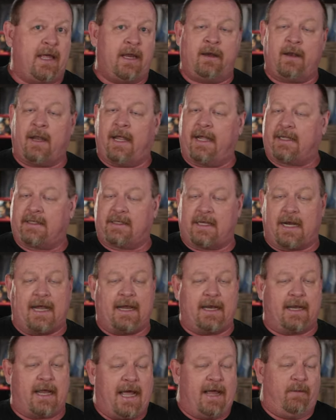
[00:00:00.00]
Then, like I said,
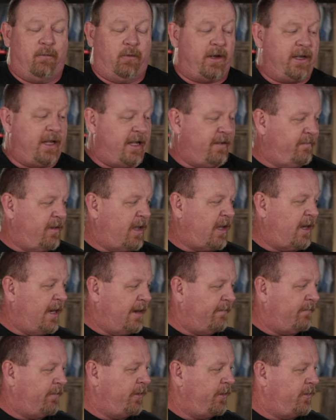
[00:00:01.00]
I, I really have
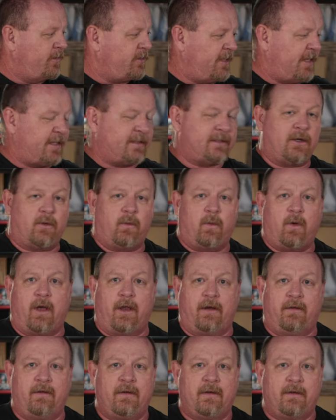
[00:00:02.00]
not ever used the
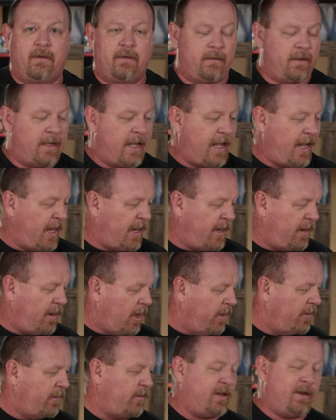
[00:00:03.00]
SL1. And
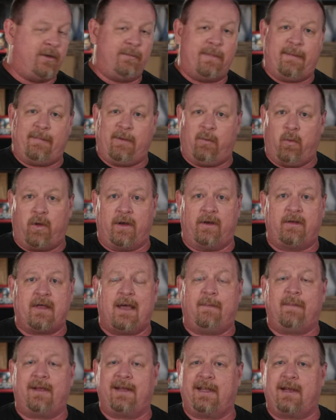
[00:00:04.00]
other than maybe one
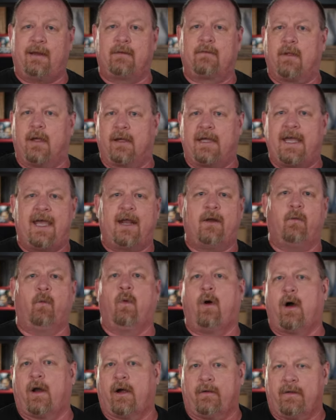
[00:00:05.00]
time I did a, a can
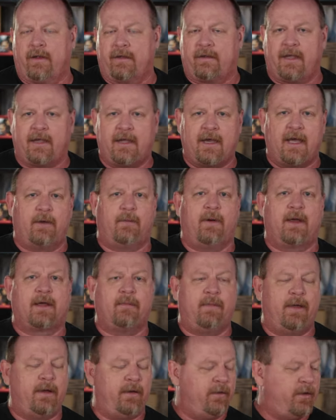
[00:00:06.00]
of water that they kind of
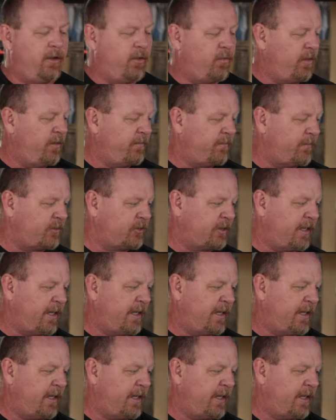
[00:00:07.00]
recommend you do when you first